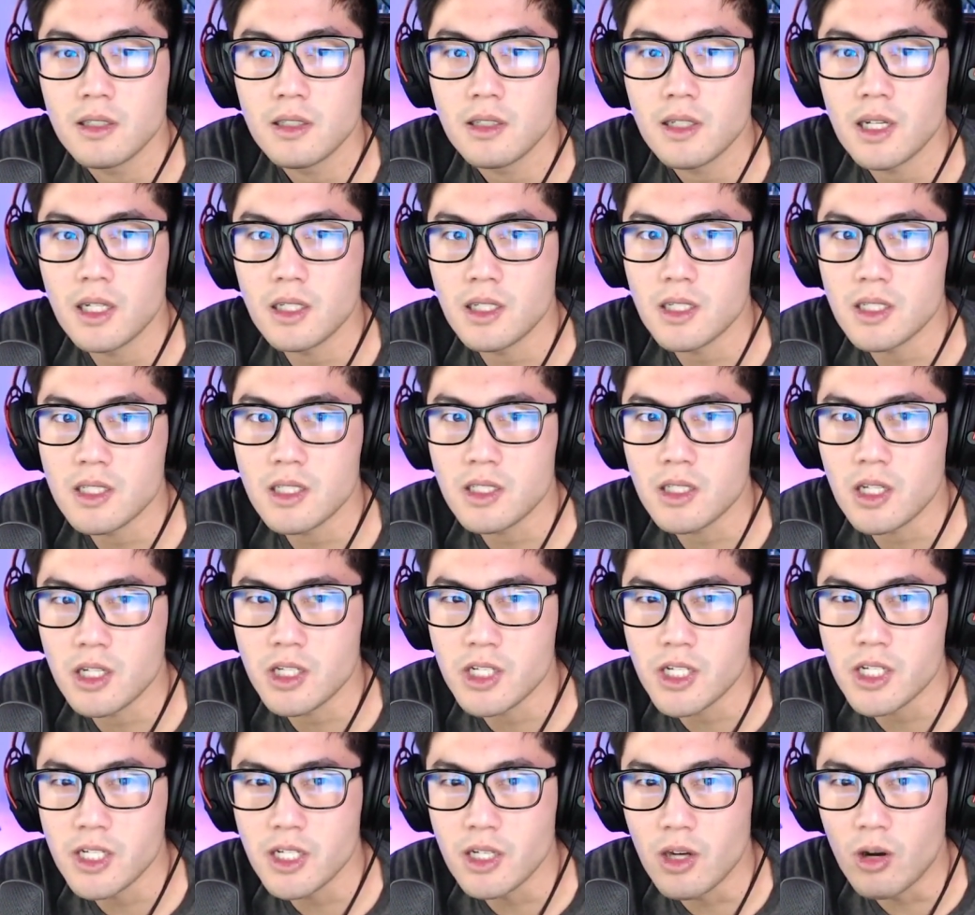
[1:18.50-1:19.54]
And does does
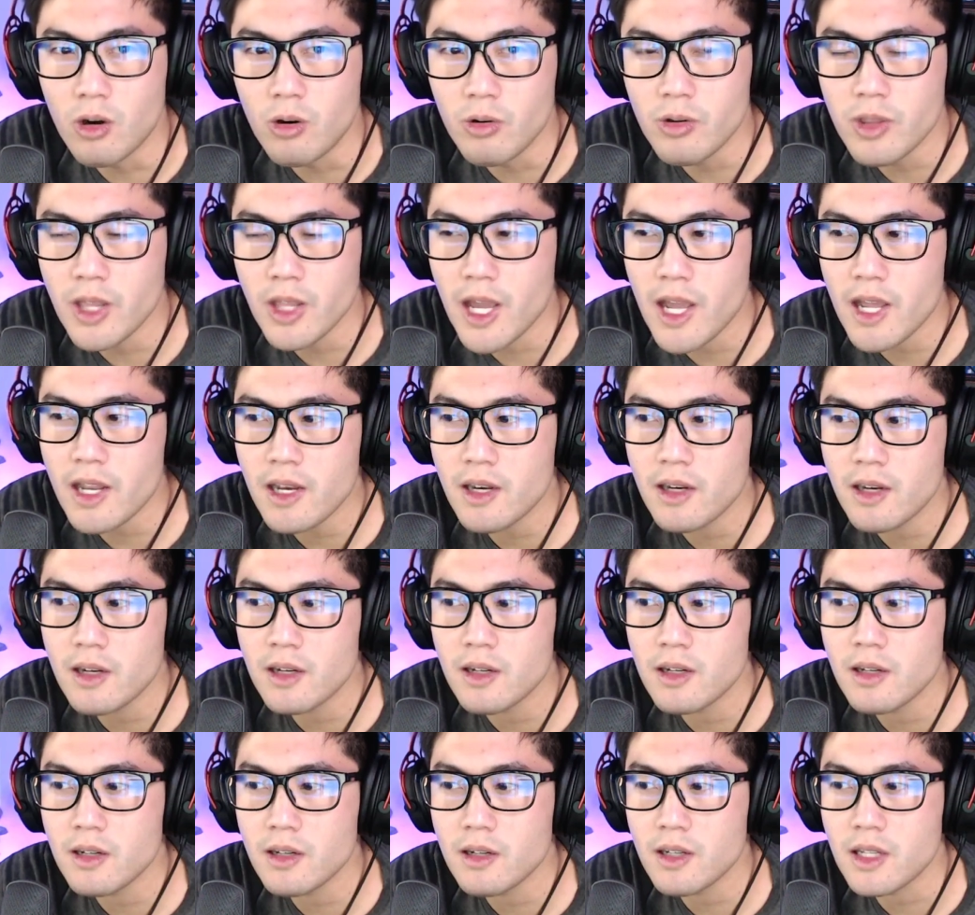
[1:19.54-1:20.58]
she know that?
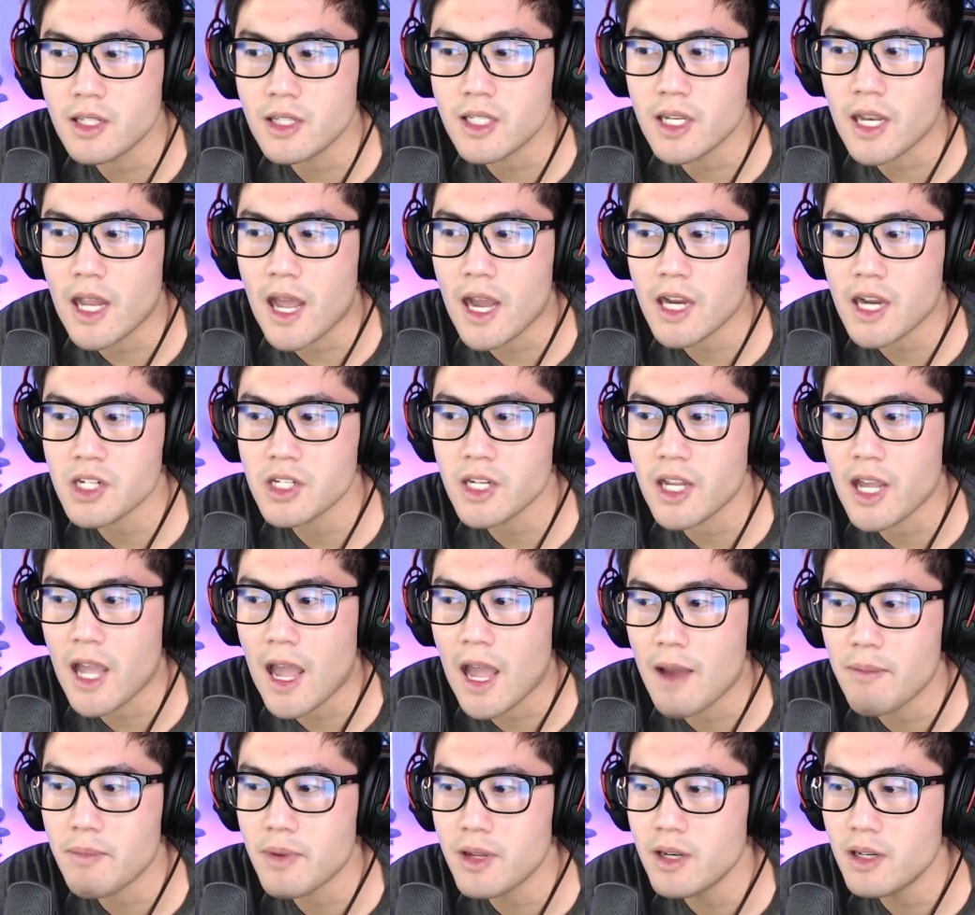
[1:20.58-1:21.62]
does it actually
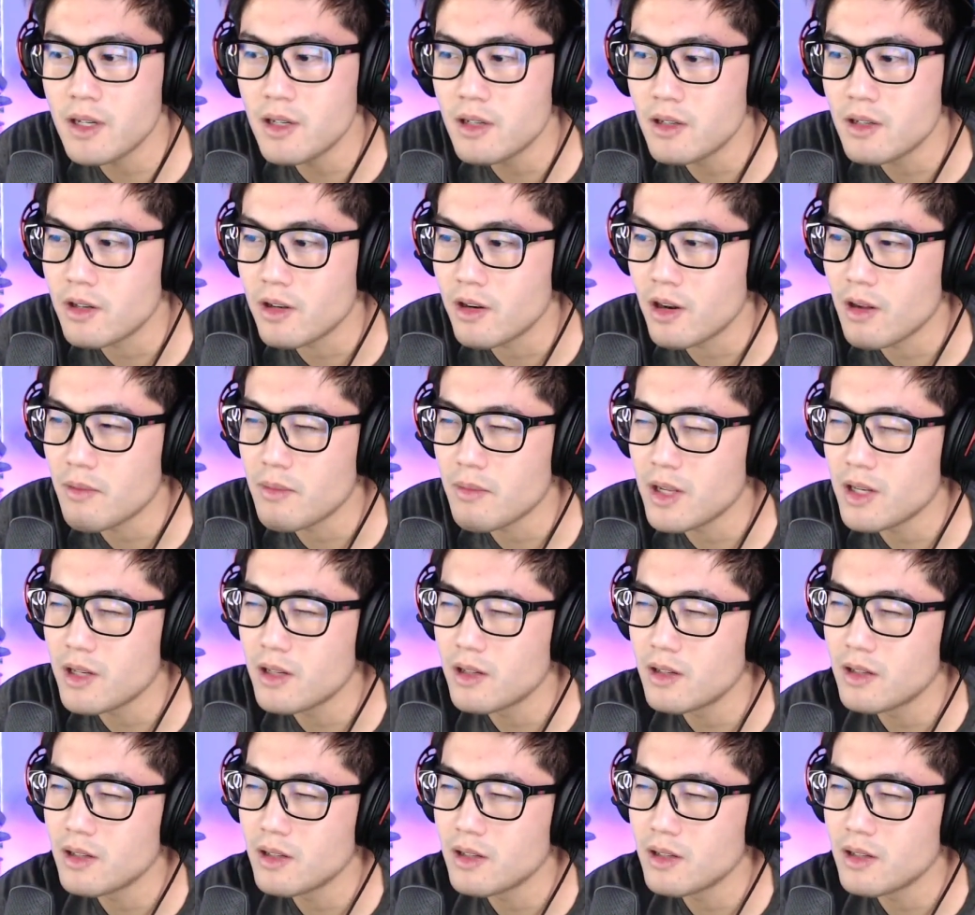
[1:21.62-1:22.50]
happen? You know what I mean?